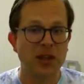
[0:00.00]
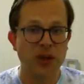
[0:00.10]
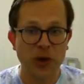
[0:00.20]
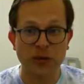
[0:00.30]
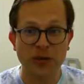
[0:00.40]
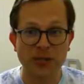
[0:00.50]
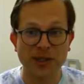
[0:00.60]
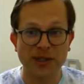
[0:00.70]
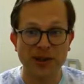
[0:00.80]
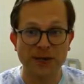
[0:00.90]
No
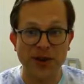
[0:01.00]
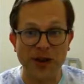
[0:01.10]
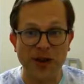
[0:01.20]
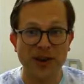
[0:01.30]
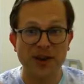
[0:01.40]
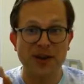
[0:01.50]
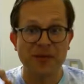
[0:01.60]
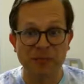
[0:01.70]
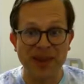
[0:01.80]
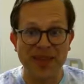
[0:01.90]
rubies so far,
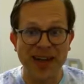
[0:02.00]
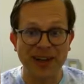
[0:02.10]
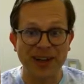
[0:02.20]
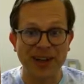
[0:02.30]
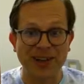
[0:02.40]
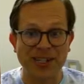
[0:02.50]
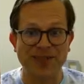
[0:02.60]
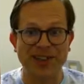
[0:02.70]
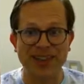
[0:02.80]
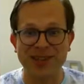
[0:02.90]
but that could all change. I
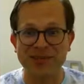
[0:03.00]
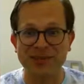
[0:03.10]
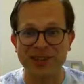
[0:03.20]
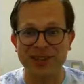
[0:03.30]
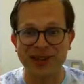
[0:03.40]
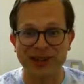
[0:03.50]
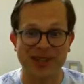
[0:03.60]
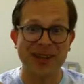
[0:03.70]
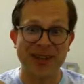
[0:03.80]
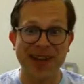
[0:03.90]
feel like they doubled their host.
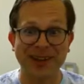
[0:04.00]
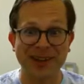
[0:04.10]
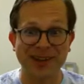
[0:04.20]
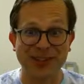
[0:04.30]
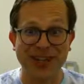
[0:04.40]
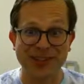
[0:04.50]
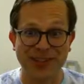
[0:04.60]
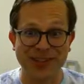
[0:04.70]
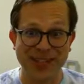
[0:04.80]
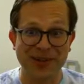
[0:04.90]
That could all change
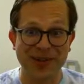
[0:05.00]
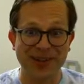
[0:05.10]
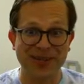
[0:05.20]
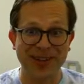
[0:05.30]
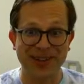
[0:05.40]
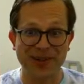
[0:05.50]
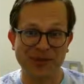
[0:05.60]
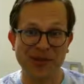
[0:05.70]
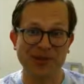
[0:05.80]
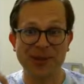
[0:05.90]
because now all the values are
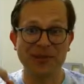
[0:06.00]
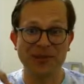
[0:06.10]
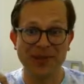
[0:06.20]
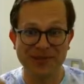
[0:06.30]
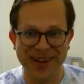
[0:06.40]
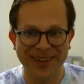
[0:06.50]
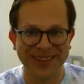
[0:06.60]
worth double the amount.